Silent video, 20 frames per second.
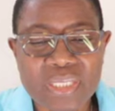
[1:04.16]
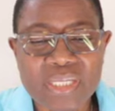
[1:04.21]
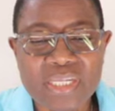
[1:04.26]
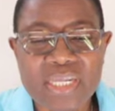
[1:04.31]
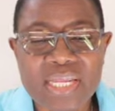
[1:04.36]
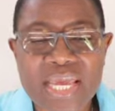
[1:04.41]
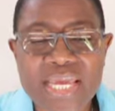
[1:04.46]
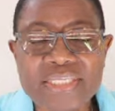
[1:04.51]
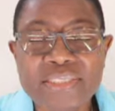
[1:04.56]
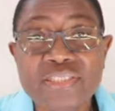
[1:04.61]

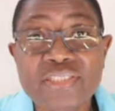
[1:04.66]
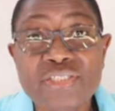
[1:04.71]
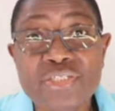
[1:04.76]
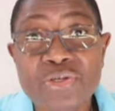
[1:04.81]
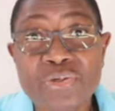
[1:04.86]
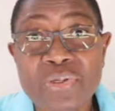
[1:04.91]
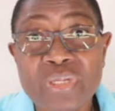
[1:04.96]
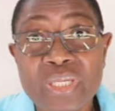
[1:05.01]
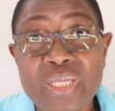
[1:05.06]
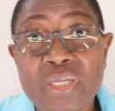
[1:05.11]
light
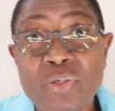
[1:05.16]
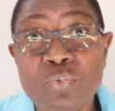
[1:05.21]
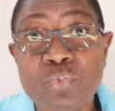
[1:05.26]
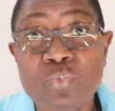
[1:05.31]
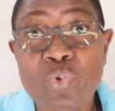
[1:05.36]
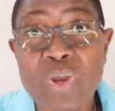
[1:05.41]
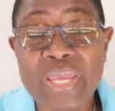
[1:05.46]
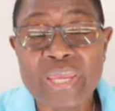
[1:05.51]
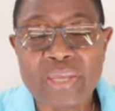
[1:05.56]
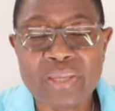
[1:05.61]
years
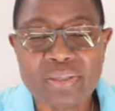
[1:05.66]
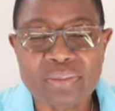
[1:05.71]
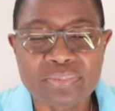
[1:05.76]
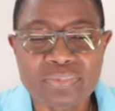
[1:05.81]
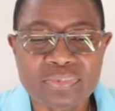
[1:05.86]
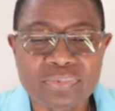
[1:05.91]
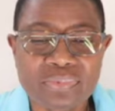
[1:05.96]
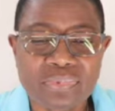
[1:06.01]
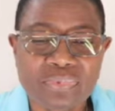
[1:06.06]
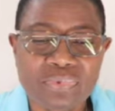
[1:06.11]
away
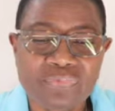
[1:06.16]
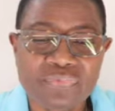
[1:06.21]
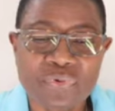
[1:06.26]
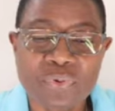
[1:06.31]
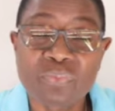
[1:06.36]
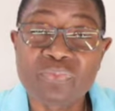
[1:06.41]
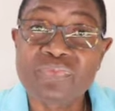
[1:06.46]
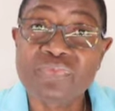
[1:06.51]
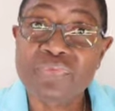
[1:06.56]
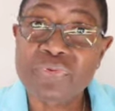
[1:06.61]

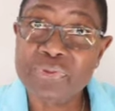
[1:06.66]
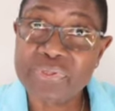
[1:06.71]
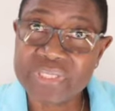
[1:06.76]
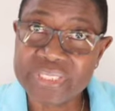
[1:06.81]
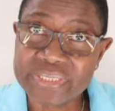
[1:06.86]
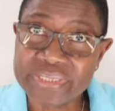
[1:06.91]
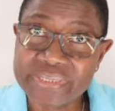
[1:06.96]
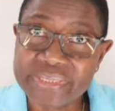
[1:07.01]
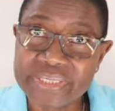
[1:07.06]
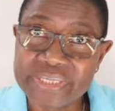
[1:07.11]
from
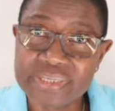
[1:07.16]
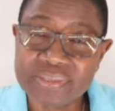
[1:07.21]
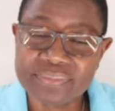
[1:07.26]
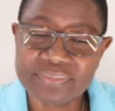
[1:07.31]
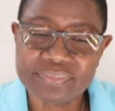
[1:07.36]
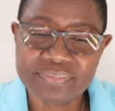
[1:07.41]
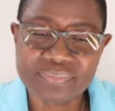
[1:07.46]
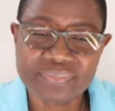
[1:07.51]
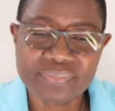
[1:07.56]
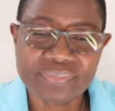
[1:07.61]
fluency,
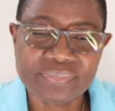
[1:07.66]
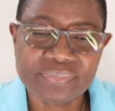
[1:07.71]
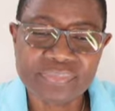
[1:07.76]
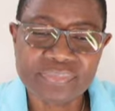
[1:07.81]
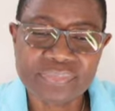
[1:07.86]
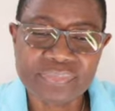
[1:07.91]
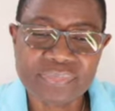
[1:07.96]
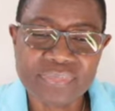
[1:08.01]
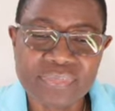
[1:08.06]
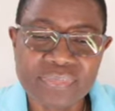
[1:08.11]

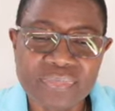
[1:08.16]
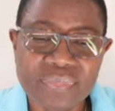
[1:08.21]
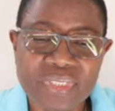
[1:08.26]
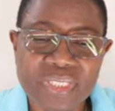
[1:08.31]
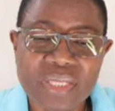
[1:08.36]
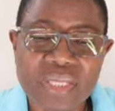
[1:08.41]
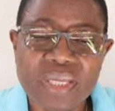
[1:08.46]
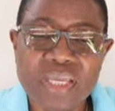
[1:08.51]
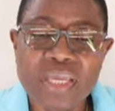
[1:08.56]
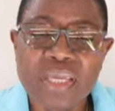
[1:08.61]

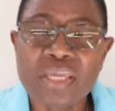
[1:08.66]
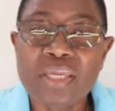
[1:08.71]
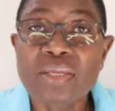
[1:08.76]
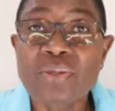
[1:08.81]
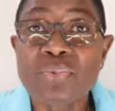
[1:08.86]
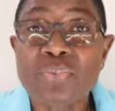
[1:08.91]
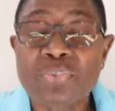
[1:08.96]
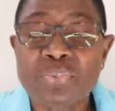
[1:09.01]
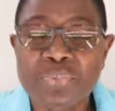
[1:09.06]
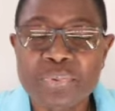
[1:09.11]
a
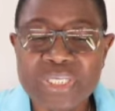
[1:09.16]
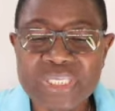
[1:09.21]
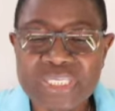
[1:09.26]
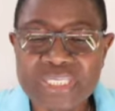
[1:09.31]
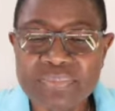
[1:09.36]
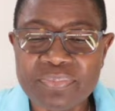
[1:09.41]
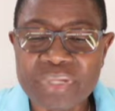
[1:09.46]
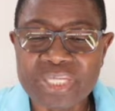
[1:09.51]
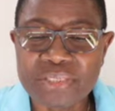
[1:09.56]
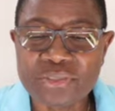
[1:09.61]

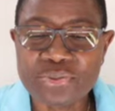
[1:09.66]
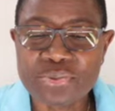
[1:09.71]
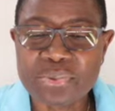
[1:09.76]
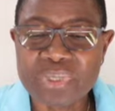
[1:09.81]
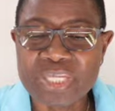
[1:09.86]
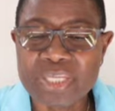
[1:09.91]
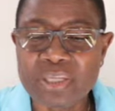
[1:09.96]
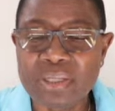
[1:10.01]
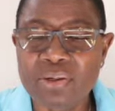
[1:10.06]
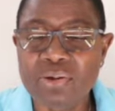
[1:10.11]

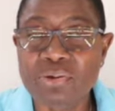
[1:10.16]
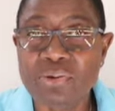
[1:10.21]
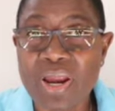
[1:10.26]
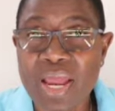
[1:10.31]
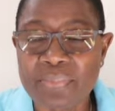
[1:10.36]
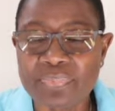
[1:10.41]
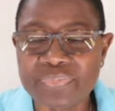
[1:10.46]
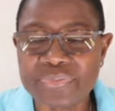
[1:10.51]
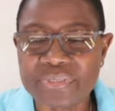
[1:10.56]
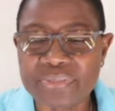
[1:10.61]
rudimentary
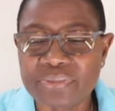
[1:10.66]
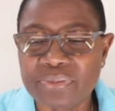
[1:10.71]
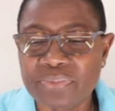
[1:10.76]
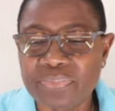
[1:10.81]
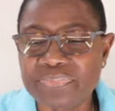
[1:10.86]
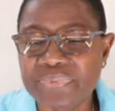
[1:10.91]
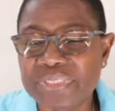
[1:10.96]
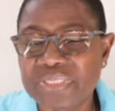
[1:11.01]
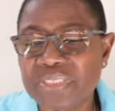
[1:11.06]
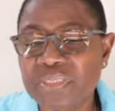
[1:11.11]
grasp
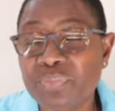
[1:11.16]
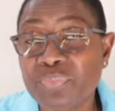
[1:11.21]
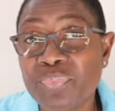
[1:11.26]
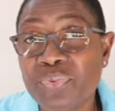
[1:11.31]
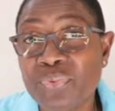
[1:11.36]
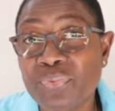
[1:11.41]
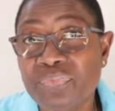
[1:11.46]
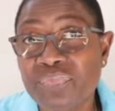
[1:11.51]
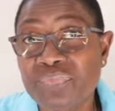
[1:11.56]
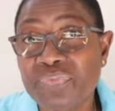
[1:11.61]
of
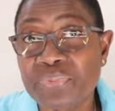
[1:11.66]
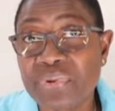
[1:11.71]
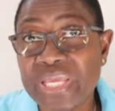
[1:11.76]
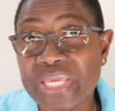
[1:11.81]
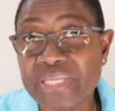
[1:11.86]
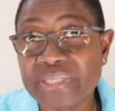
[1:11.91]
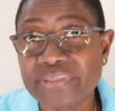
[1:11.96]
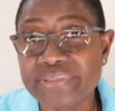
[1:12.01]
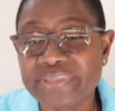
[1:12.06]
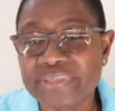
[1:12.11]
simple
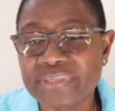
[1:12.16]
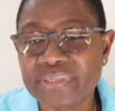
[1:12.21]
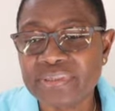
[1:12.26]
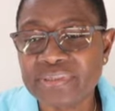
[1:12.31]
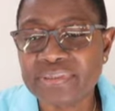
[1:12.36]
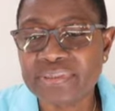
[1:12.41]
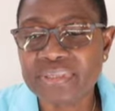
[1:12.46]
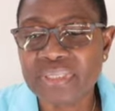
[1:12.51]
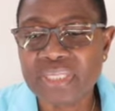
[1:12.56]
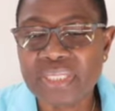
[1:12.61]
phrase
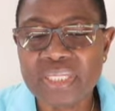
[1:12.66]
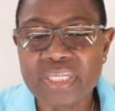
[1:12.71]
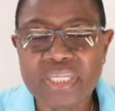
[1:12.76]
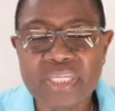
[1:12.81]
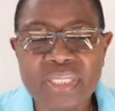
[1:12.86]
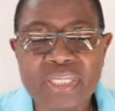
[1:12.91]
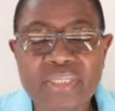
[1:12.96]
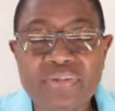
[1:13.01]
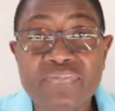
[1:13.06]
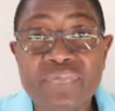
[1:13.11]

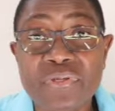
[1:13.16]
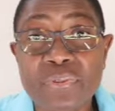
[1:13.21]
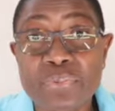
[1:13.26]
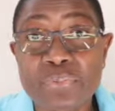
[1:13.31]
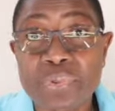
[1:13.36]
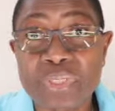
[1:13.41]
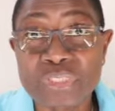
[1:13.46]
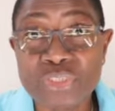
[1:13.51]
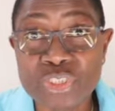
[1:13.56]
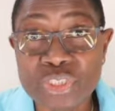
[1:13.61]
in the
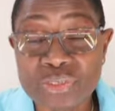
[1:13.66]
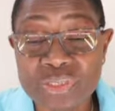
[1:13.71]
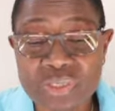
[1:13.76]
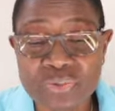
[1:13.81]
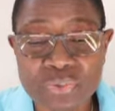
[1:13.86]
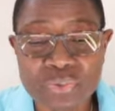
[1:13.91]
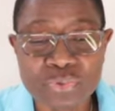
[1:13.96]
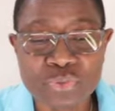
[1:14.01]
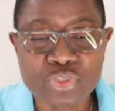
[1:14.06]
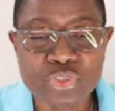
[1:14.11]

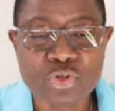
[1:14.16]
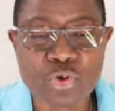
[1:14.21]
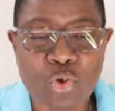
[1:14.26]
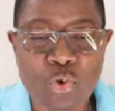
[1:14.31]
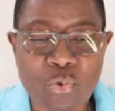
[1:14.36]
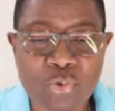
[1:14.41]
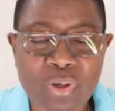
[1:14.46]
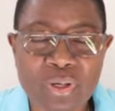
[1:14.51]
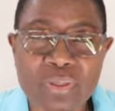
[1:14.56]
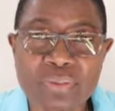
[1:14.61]
regional
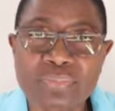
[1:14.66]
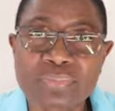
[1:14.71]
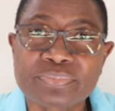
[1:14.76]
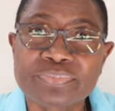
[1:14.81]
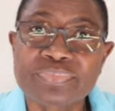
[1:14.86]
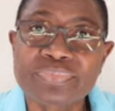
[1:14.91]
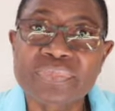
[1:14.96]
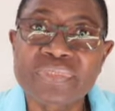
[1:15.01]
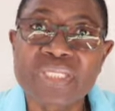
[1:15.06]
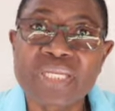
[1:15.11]
tongue,
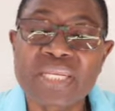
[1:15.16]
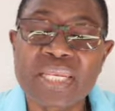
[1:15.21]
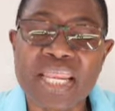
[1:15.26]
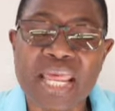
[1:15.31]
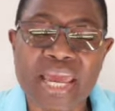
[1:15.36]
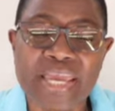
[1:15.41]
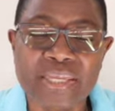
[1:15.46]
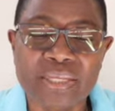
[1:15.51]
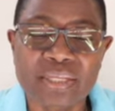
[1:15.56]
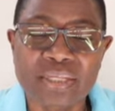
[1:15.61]

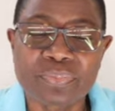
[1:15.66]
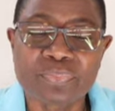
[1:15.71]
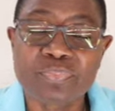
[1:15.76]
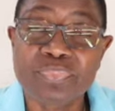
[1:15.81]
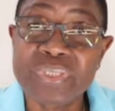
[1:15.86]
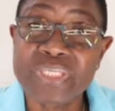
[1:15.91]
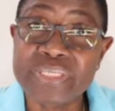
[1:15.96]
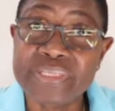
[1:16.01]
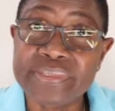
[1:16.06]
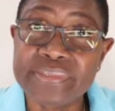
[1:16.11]
like
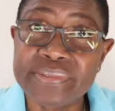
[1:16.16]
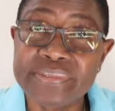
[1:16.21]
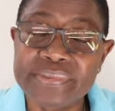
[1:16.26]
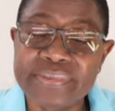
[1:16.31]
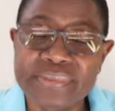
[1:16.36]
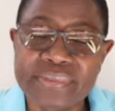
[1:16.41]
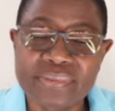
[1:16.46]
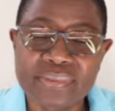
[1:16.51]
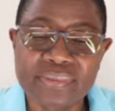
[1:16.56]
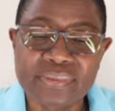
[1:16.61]

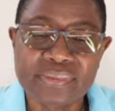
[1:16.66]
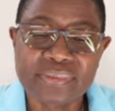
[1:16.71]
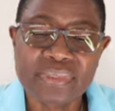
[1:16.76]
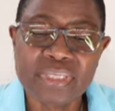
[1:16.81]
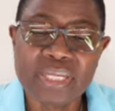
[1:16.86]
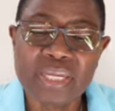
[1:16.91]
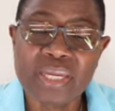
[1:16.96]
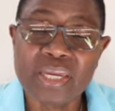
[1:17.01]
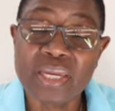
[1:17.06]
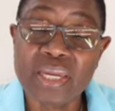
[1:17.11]
please,
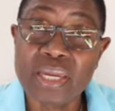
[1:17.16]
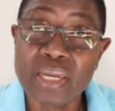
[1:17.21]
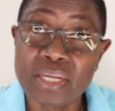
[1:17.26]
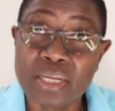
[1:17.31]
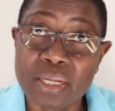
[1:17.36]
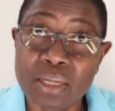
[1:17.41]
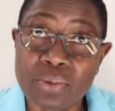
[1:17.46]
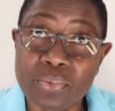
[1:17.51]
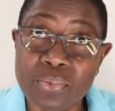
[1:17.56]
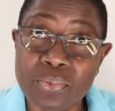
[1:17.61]

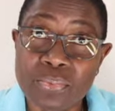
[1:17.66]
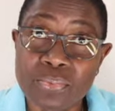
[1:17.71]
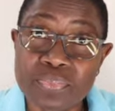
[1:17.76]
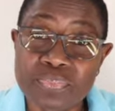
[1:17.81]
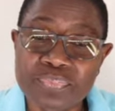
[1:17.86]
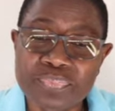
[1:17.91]
hello,